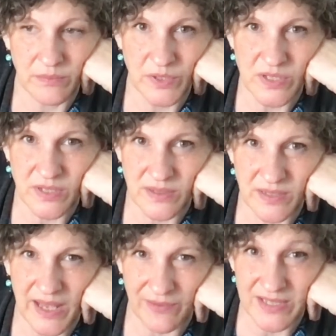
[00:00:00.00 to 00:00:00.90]
which
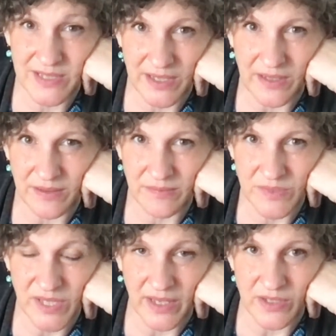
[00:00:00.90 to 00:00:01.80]
doesn't have a sticky
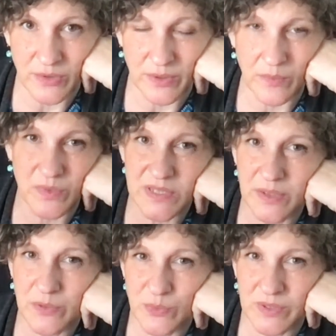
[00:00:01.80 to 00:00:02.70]
side to it. And we'll
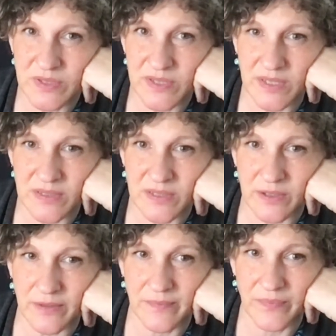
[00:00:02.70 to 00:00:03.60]
see which one's
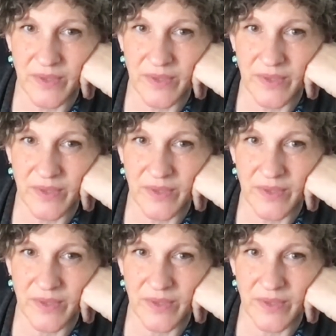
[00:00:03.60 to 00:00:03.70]
easier.